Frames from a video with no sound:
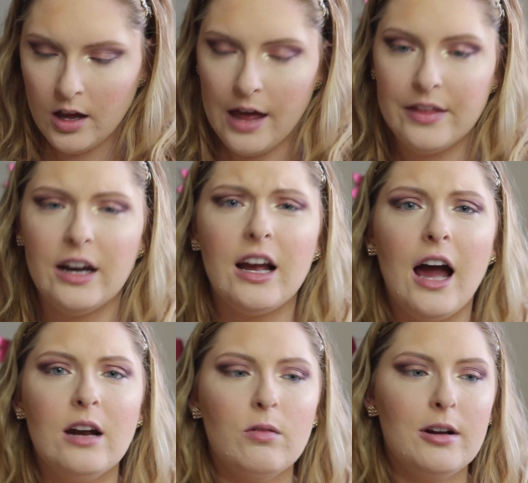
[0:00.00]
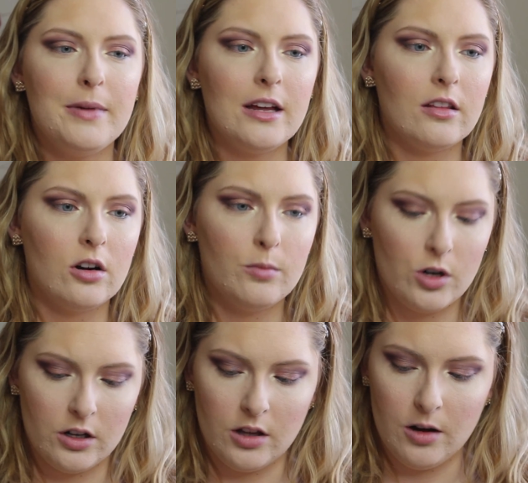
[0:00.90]
And then I kind of want to be a little
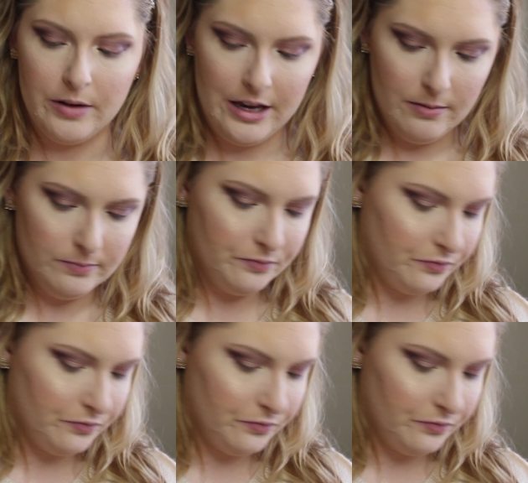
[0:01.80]
more glowy,